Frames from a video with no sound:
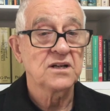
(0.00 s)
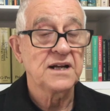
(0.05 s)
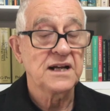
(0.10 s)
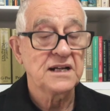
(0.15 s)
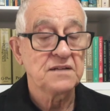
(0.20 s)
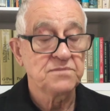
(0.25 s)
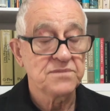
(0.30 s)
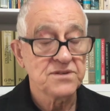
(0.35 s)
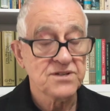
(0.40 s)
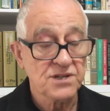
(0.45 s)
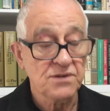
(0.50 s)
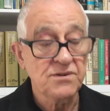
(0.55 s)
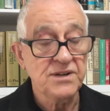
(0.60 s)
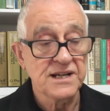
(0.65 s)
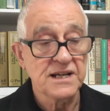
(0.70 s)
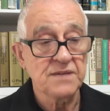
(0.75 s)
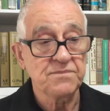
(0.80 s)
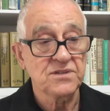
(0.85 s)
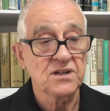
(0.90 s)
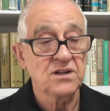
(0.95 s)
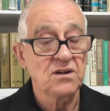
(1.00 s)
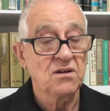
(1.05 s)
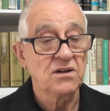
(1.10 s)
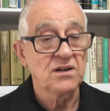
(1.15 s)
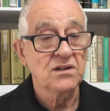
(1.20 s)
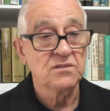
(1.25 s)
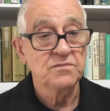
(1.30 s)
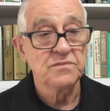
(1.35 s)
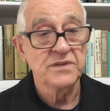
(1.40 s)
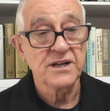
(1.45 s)
had happened. So he kept an
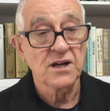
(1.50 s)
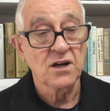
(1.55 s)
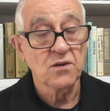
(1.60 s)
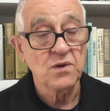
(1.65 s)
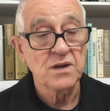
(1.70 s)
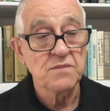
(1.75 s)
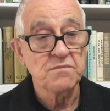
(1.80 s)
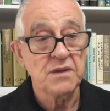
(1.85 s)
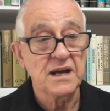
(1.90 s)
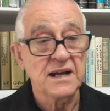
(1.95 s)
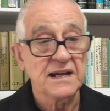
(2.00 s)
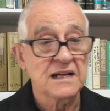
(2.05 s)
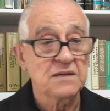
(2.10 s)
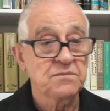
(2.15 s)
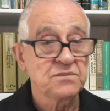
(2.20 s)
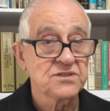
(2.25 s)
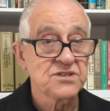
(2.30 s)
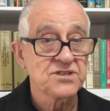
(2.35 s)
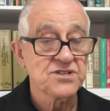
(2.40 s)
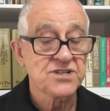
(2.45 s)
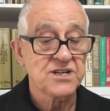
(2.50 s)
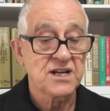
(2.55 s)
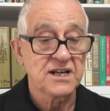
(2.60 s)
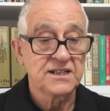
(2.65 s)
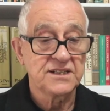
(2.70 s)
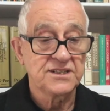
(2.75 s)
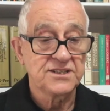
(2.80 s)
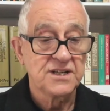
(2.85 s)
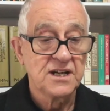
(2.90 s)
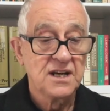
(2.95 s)
eye on me. I went back up on the
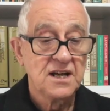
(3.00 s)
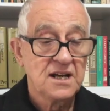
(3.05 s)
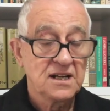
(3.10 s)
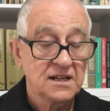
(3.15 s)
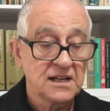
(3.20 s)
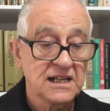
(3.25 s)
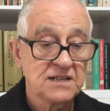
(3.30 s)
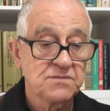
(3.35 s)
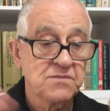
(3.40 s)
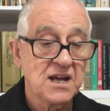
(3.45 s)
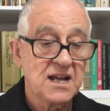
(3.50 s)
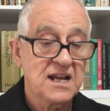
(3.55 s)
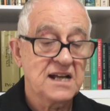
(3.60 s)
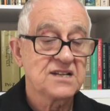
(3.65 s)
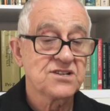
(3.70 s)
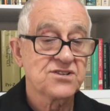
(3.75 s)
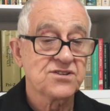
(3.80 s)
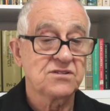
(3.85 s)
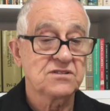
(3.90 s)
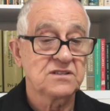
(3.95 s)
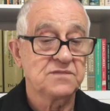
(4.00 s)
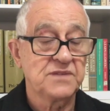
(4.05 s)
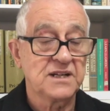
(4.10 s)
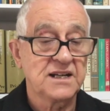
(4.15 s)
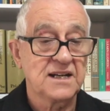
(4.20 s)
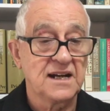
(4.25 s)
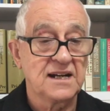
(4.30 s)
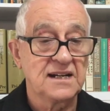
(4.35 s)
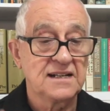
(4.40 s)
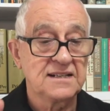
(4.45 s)
stage, laid my hands on him
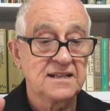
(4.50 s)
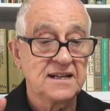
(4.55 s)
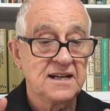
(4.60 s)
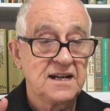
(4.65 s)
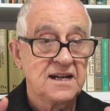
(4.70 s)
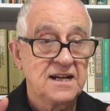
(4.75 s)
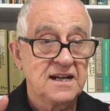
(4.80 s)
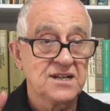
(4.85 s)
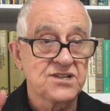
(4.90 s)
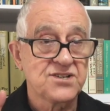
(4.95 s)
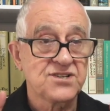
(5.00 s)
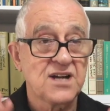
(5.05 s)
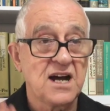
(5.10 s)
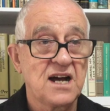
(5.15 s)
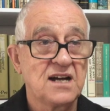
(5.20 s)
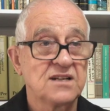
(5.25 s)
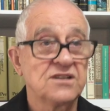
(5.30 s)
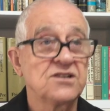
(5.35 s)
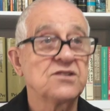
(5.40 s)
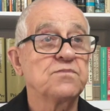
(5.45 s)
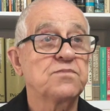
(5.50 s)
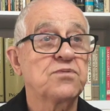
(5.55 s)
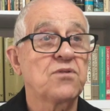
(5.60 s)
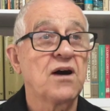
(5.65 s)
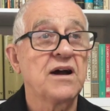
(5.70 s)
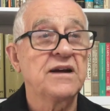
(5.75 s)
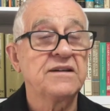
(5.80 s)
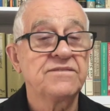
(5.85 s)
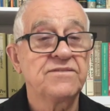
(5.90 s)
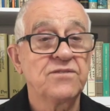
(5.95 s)
again, and started to
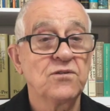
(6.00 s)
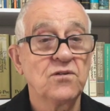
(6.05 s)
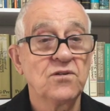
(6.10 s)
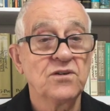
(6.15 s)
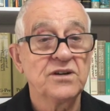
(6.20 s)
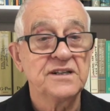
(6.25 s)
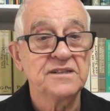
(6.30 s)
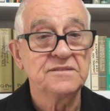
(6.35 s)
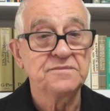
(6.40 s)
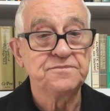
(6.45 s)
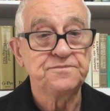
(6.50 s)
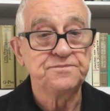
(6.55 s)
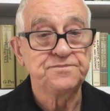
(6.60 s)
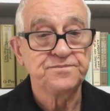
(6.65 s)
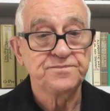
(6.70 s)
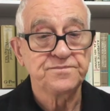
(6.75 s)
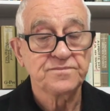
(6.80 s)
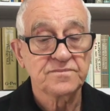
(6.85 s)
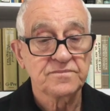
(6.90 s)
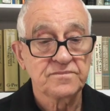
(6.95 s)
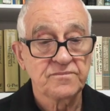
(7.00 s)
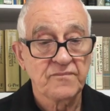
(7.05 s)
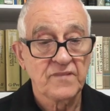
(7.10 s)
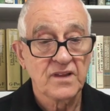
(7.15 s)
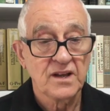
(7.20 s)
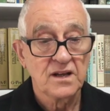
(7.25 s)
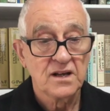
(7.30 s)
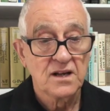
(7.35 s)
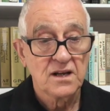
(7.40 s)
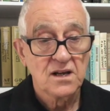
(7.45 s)
pray for him.
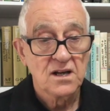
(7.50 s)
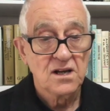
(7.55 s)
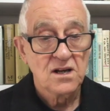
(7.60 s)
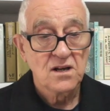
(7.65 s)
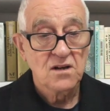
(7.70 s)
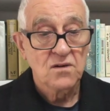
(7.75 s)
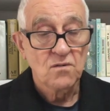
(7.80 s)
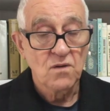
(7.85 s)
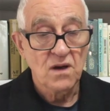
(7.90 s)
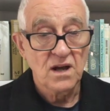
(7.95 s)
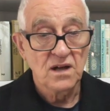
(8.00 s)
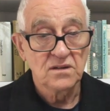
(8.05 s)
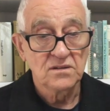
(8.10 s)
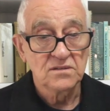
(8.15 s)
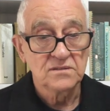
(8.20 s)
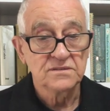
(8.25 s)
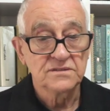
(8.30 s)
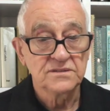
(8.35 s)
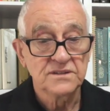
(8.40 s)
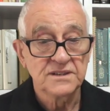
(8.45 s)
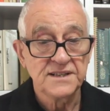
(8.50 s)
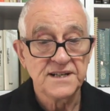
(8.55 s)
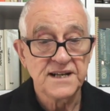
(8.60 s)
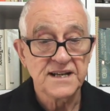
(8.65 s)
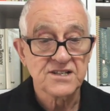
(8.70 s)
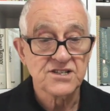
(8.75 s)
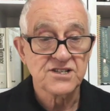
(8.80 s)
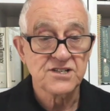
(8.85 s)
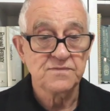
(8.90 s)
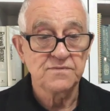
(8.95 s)
Well, the
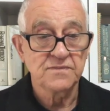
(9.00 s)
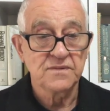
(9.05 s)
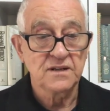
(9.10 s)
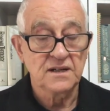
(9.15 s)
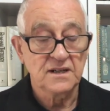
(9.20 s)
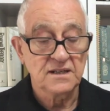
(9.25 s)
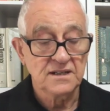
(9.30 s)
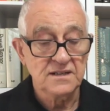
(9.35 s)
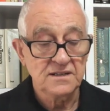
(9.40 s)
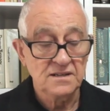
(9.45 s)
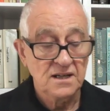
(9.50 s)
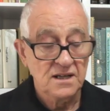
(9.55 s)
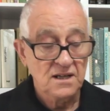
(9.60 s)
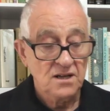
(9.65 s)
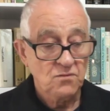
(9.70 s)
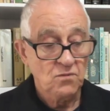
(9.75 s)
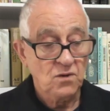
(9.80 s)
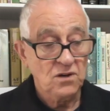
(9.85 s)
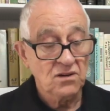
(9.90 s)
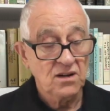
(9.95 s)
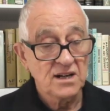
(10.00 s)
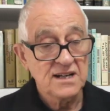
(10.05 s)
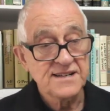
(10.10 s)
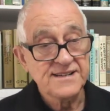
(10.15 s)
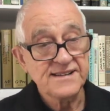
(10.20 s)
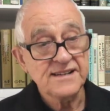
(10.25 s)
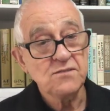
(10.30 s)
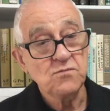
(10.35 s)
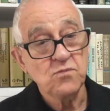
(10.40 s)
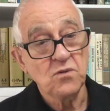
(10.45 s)
next, and what I
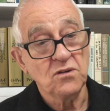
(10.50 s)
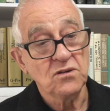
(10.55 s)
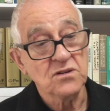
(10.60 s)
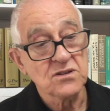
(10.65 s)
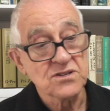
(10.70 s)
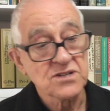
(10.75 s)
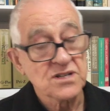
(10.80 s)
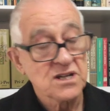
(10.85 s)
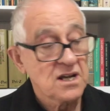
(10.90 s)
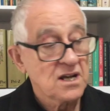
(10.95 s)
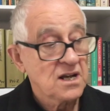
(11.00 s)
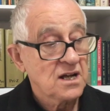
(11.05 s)
did was,